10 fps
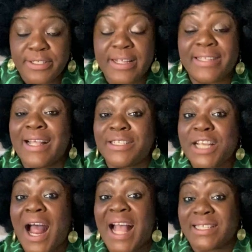the
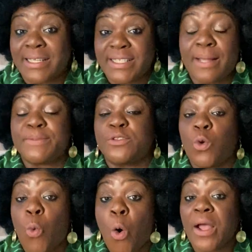child has accepted to
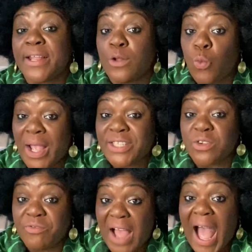walk in the ways
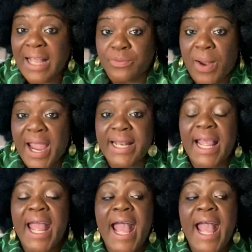of God, right?